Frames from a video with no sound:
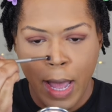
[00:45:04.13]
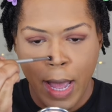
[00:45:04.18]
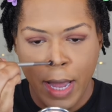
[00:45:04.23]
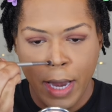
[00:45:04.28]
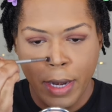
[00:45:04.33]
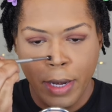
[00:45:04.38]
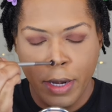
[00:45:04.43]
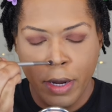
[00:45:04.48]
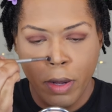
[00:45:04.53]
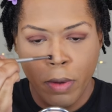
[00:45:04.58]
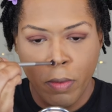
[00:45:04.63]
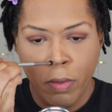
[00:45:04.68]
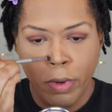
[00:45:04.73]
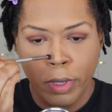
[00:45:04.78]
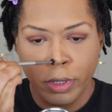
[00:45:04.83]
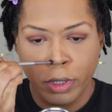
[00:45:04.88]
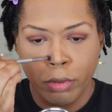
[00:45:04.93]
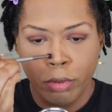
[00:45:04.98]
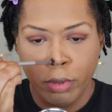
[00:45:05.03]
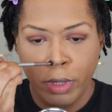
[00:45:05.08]
I don't
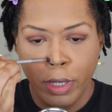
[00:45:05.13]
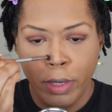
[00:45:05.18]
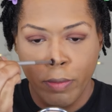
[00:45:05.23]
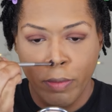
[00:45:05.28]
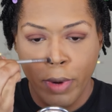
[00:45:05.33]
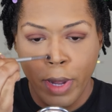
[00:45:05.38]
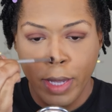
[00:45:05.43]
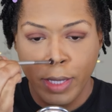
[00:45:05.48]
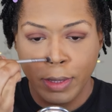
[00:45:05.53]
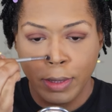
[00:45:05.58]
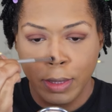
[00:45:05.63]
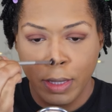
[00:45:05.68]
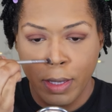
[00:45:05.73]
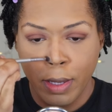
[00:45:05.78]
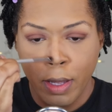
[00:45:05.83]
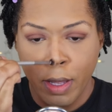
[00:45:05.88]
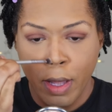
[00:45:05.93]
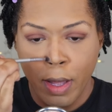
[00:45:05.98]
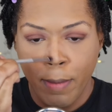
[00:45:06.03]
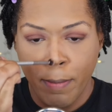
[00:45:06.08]
want to erase
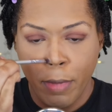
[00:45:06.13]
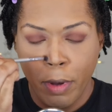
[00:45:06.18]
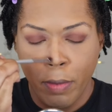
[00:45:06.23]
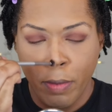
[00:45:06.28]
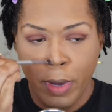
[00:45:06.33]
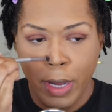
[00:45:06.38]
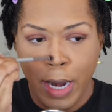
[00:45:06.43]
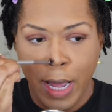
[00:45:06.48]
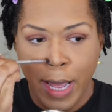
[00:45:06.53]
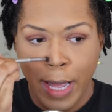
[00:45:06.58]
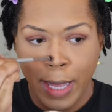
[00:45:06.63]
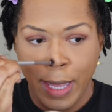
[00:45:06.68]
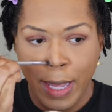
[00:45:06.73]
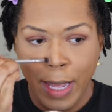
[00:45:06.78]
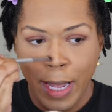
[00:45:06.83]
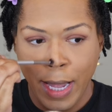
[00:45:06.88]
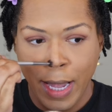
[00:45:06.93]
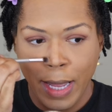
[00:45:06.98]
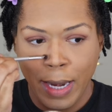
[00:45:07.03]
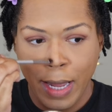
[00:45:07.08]
it, but what I
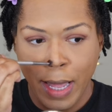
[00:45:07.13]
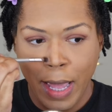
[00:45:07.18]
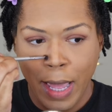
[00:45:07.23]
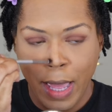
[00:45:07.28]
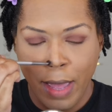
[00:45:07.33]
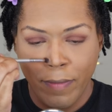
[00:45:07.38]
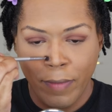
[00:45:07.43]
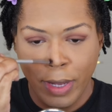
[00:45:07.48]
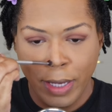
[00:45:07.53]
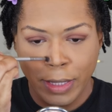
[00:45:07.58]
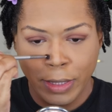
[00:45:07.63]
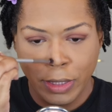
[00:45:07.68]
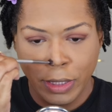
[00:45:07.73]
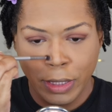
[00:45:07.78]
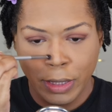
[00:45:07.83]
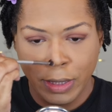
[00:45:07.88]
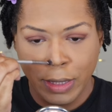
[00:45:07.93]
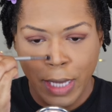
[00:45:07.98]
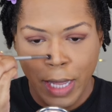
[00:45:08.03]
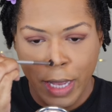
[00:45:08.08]
can't have is
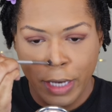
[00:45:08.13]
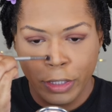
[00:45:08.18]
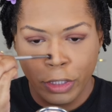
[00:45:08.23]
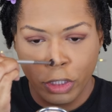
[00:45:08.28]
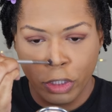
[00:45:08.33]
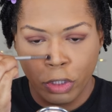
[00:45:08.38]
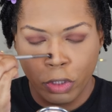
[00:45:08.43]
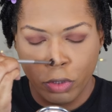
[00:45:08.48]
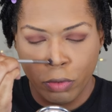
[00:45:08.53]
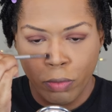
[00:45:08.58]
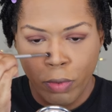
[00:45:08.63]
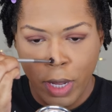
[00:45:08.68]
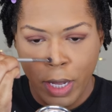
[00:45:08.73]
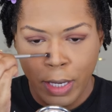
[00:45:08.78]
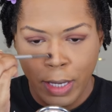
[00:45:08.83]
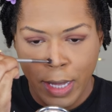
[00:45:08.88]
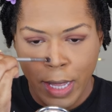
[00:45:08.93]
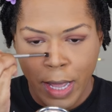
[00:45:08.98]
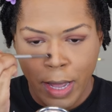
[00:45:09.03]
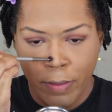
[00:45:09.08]
just that
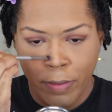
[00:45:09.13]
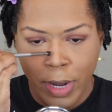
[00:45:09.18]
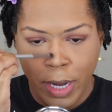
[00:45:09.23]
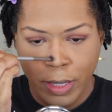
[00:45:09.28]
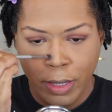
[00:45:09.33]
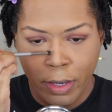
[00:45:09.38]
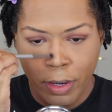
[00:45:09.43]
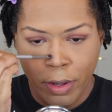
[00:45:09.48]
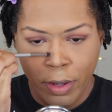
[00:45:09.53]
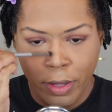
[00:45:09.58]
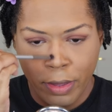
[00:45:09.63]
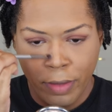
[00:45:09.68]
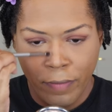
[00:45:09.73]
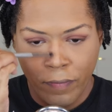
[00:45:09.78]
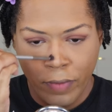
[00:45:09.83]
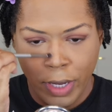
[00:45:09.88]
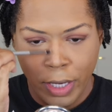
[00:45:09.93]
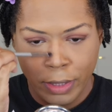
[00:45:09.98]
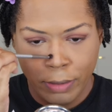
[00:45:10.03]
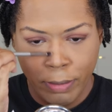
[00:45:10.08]
straight line right there on the
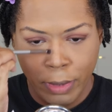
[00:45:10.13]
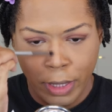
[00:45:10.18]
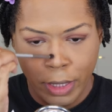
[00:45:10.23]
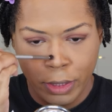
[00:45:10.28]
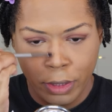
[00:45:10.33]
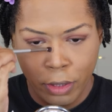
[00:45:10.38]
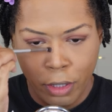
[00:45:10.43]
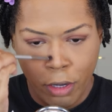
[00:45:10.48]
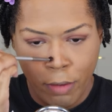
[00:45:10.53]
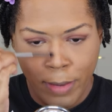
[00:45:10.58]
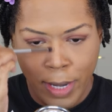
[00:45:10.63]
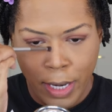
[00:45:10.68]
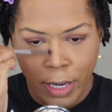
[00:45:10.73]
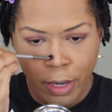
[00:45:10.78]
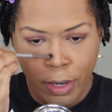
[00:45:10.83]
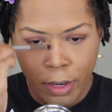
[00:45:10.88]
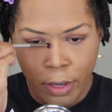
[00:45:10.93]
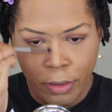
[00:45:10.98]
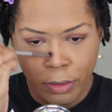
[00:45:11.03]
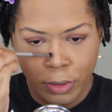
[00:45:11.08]
face because
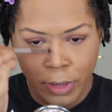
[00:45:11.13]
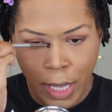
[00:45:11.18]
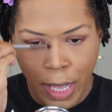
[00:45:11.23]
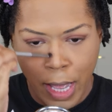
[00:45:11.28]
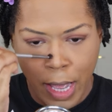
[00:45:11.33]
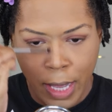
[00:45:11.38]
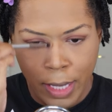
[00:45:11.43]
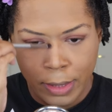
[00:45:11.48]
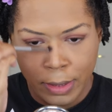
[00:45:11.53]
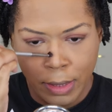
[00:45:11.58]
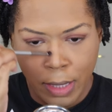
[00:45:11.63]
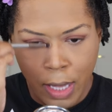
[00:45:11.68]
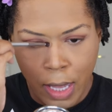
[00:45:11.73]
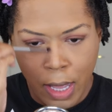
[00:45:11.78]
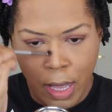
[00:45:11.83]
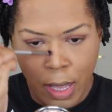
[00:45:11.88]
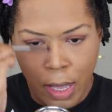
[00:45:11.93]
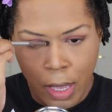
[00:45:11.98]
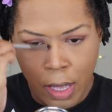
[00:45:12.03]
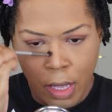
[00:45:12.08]
nobody knows has
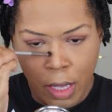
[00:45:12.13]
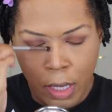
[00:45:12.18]
that.